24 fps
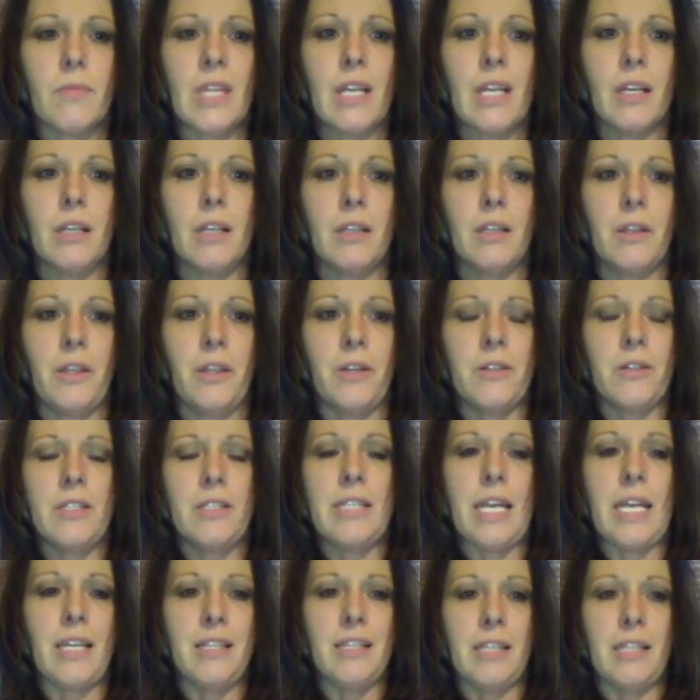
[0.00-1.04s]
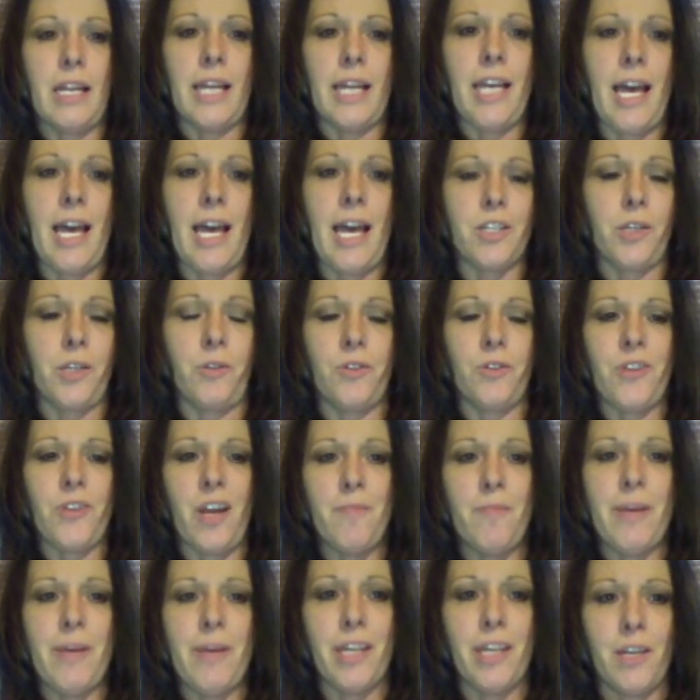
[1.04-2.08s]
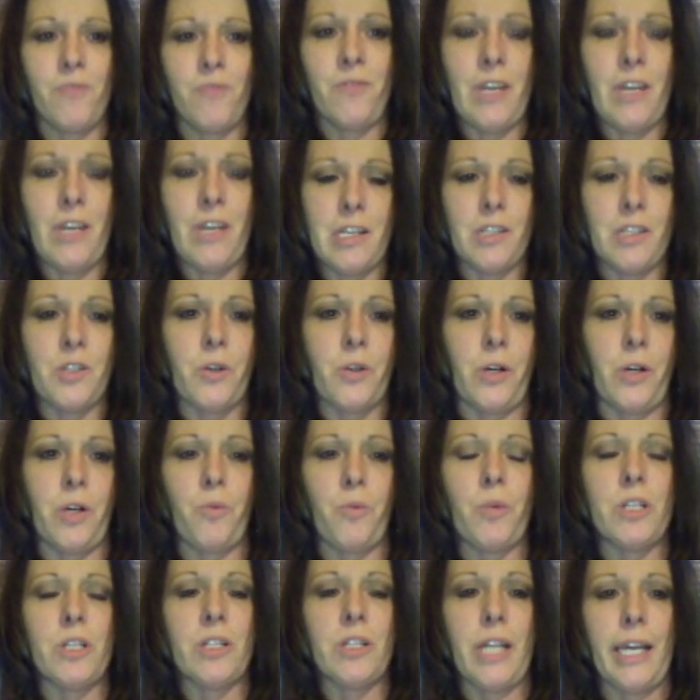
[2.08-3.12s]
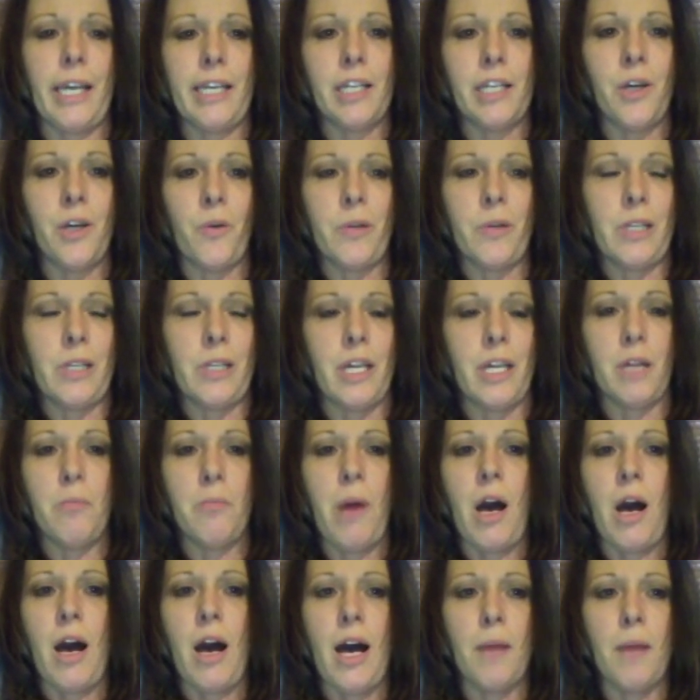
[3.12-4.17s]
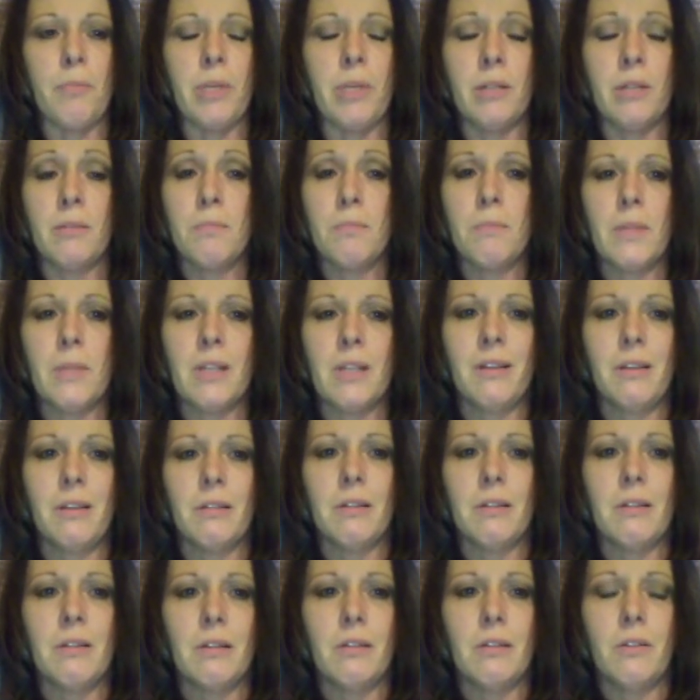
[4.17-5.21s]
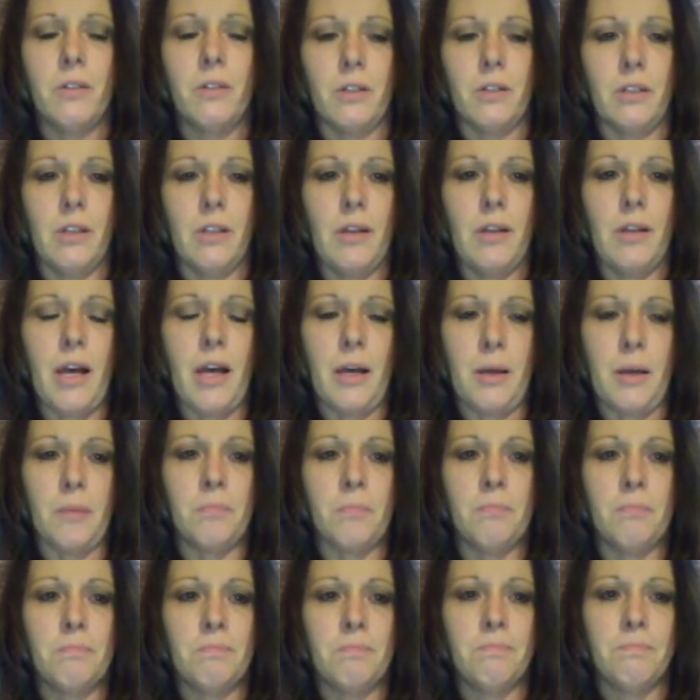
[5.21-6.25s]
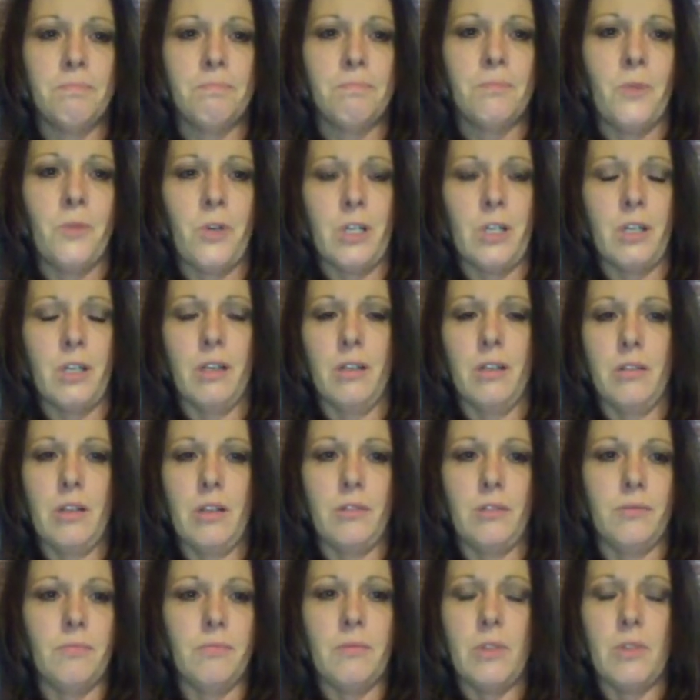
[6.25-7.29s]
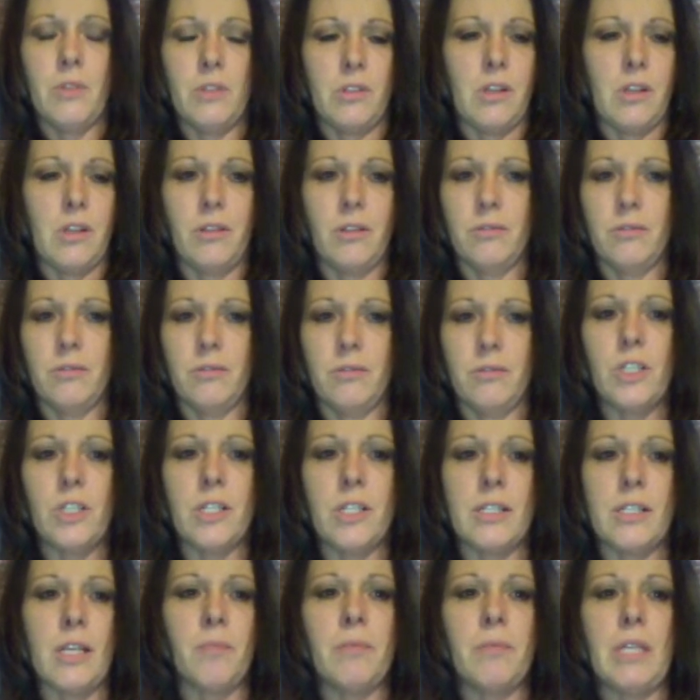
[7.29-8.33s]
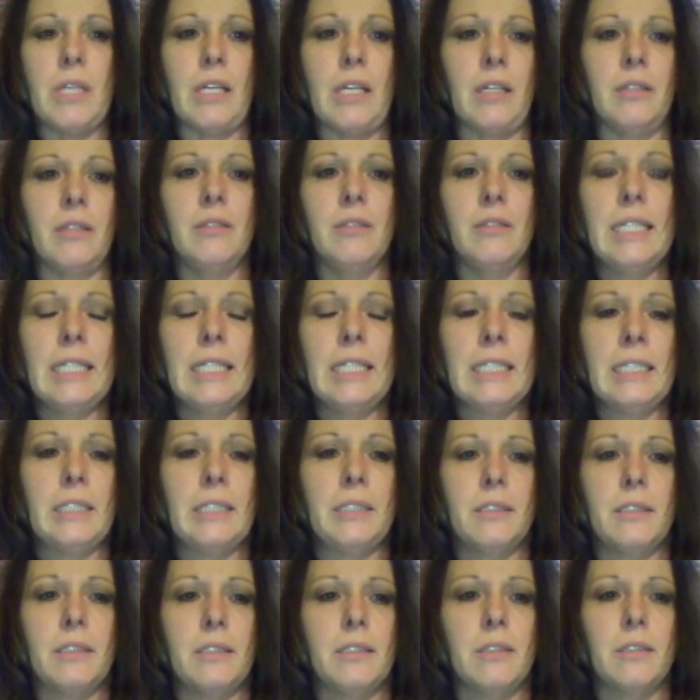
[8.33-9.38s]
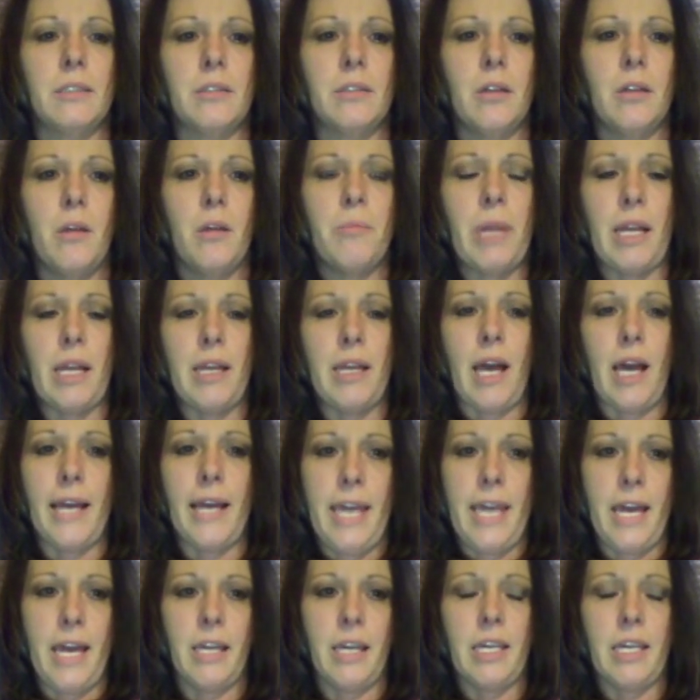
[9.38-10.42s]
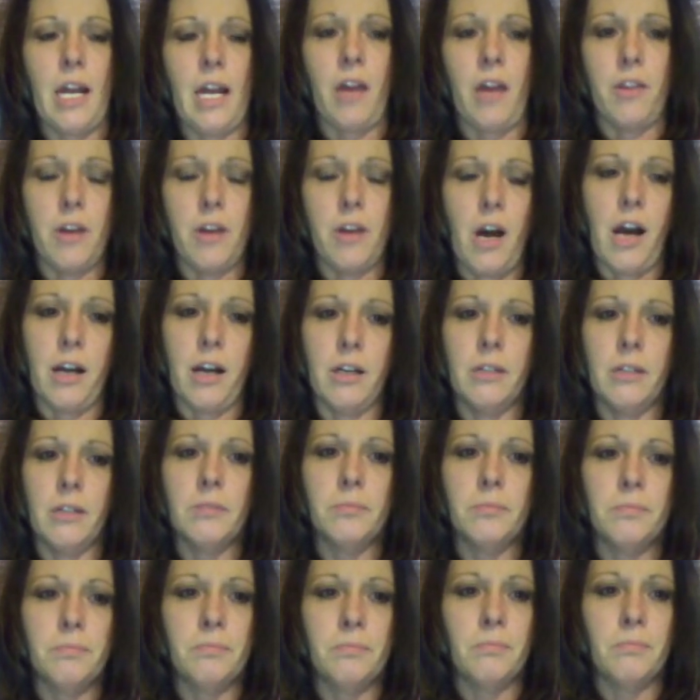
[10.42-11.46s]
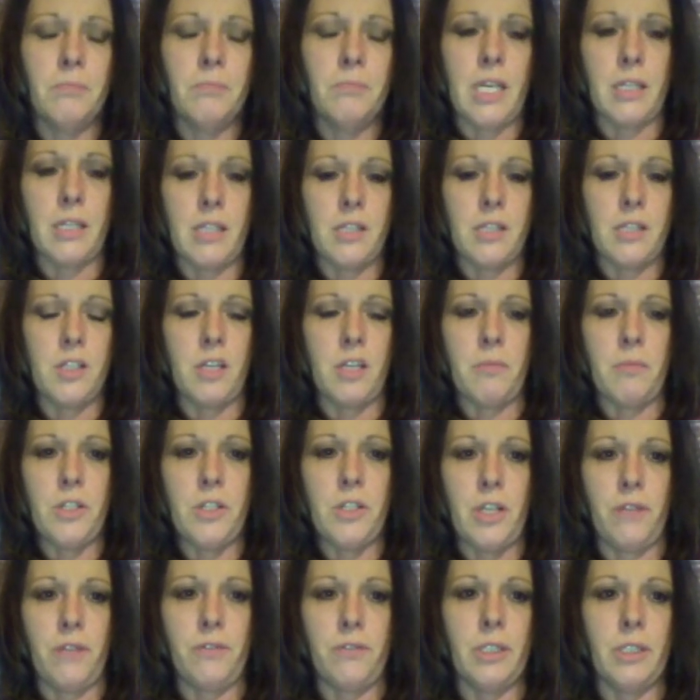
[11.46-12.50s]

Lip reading: there's days that I actually will drive by the convenience store and wish that I could go in and get a pop, or just something, but I can't get out of the car because it's too much effort.